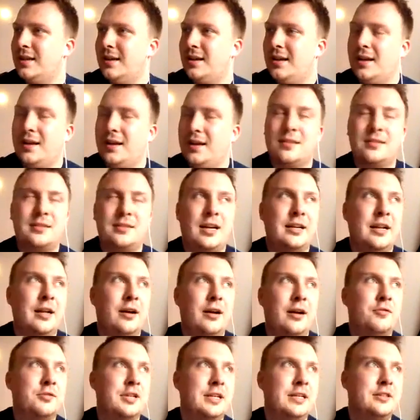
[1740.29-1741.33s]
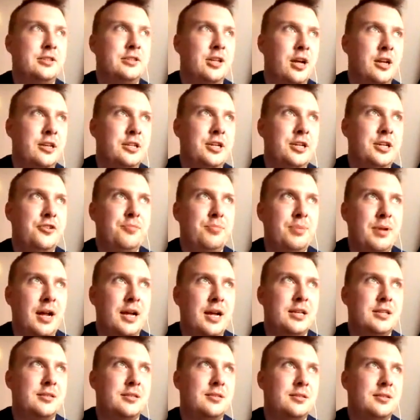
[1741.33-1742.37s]
saying that obviously certain youth
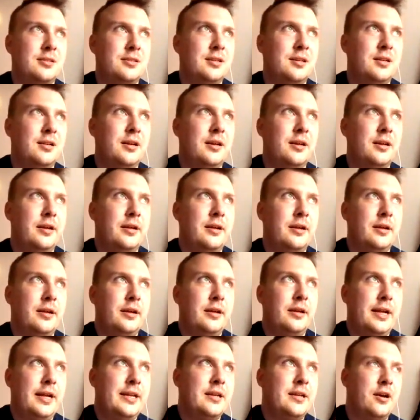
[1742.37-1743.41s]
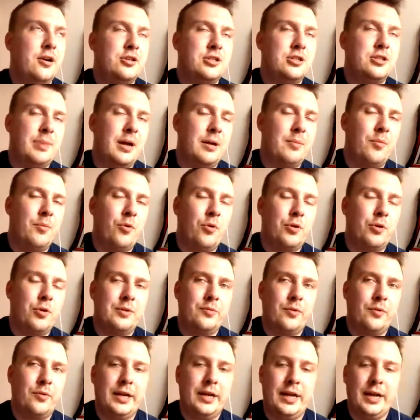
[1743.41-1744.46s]
players he knows about more than what
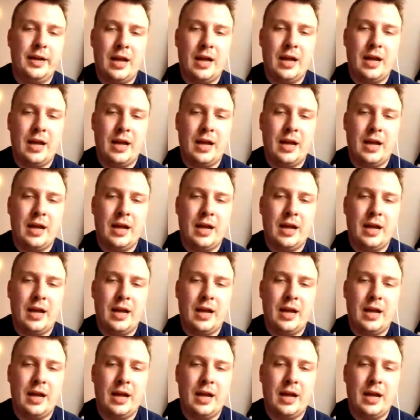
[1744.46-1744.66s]
Emery